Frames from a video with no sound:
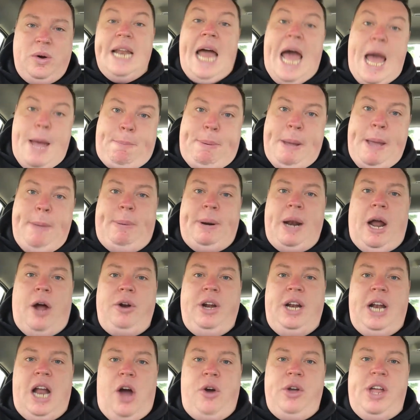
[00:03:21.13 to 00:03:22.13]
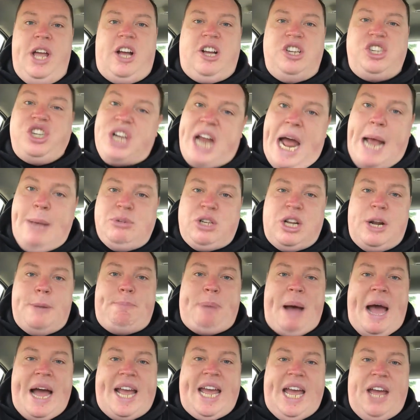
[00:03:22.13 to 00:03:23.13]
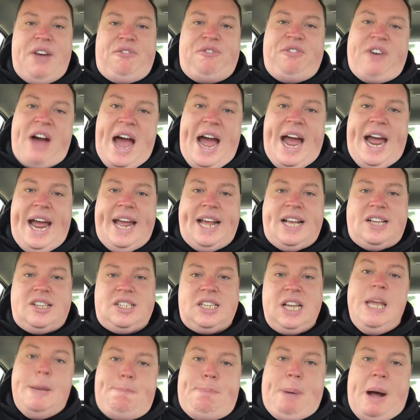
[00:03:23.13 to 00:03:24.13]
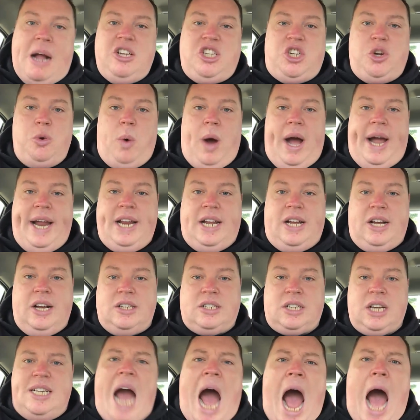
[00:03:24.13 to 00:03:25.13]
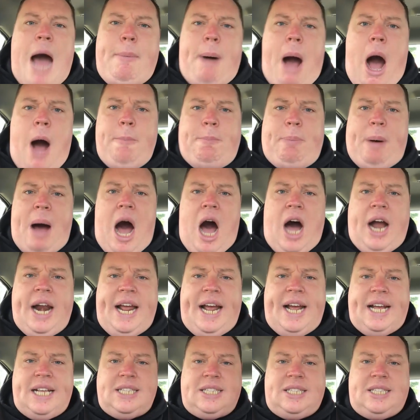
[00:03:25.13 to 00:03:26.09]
Now people only know you because your name's on a packet of fags, you bunch of wankers. Come on, Barnet!